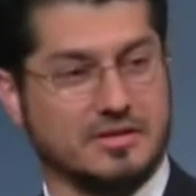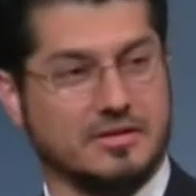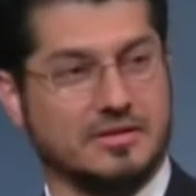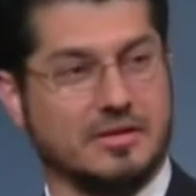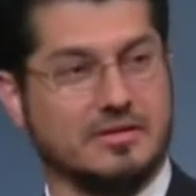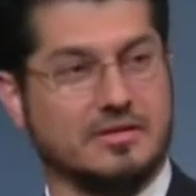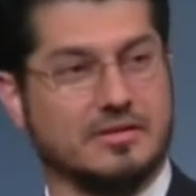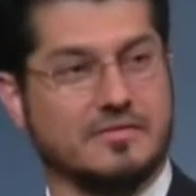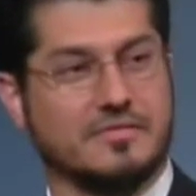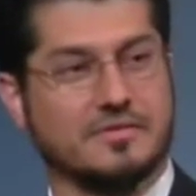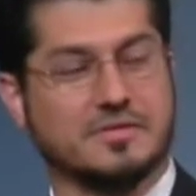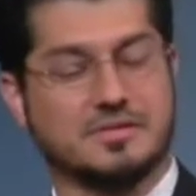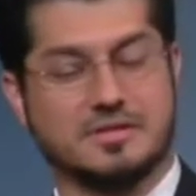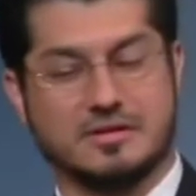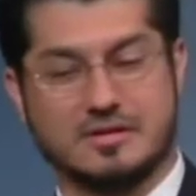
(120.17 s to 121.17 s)
And the
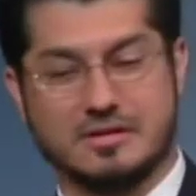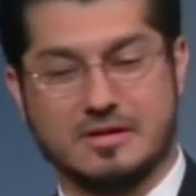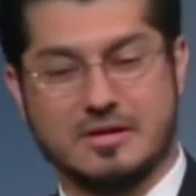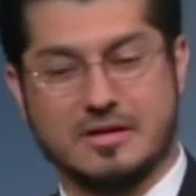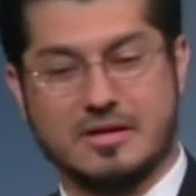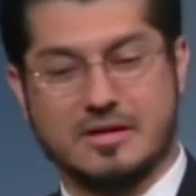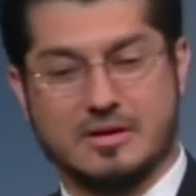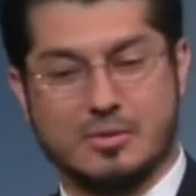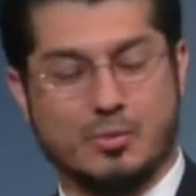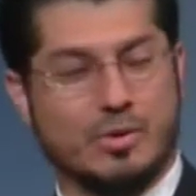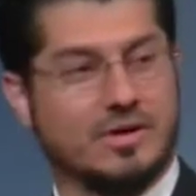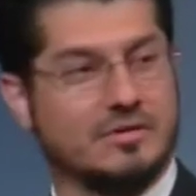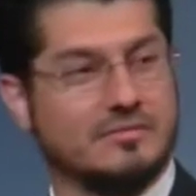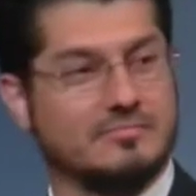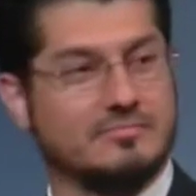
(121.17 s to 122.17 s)
differences are,
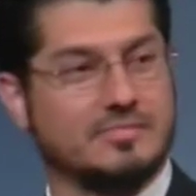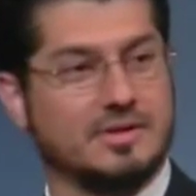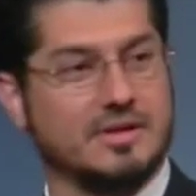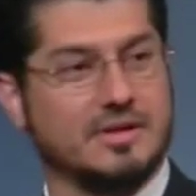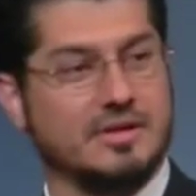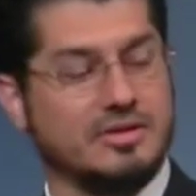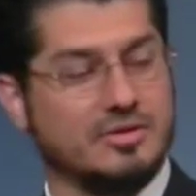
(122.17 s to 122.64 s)
one, in